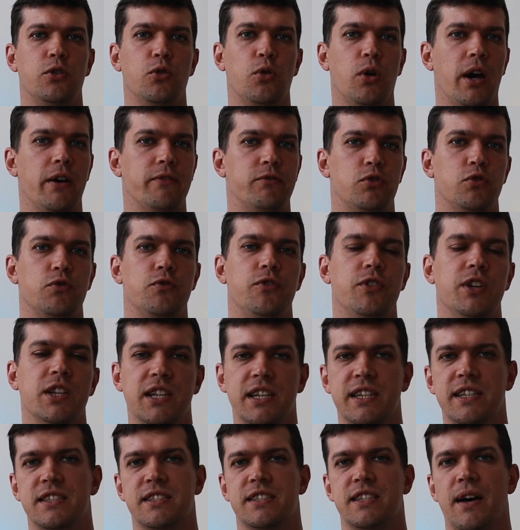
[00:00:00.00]
you have to fill
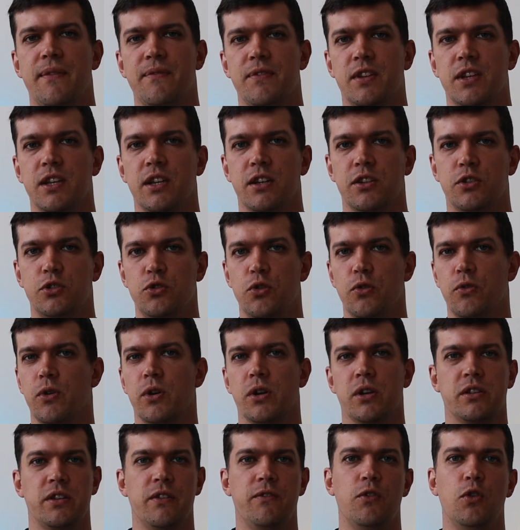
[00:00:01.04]
in something
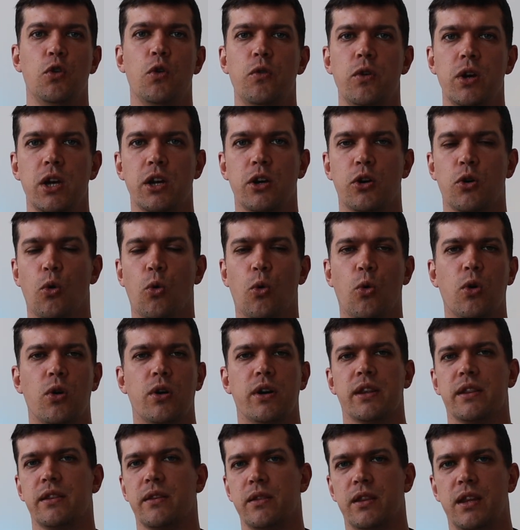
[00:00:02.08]
during the viewing
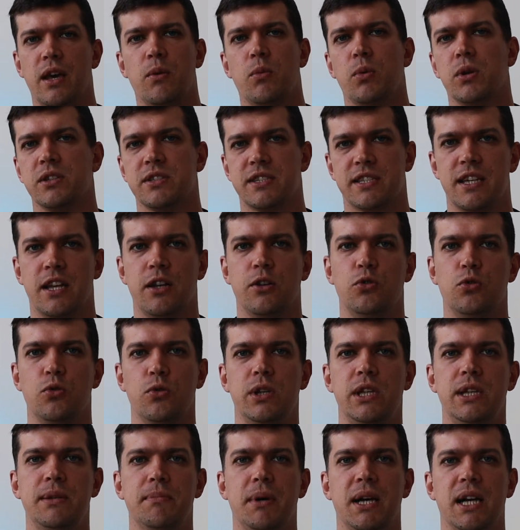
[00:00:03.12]
or they will send you
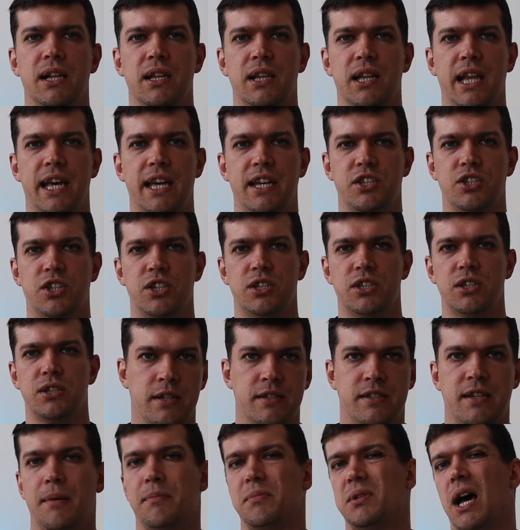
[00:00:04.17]
email later.
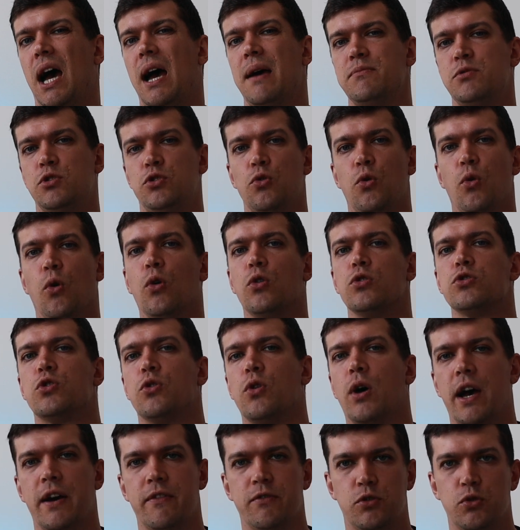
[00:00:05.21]
Sometimes you also
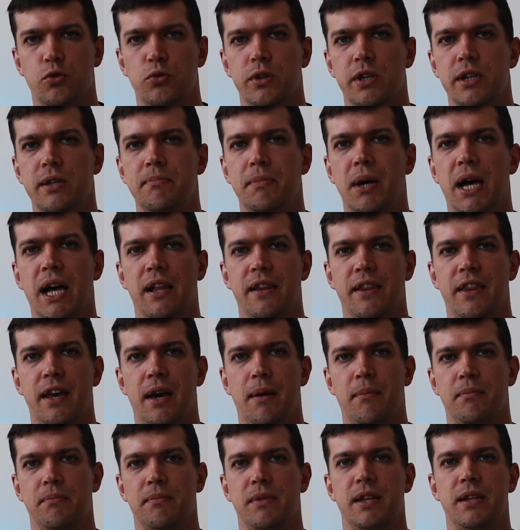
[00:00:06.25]
have to email
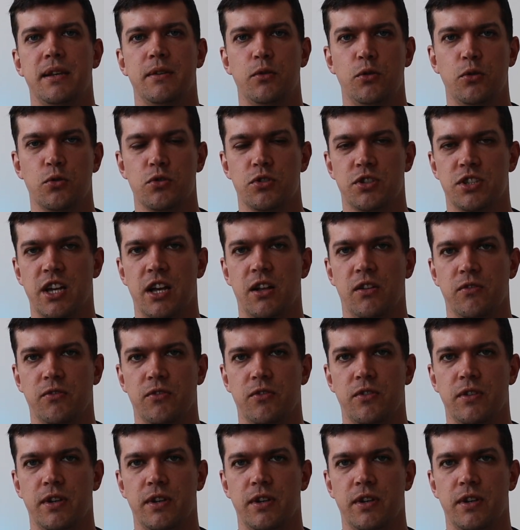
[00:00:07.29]
them yourself.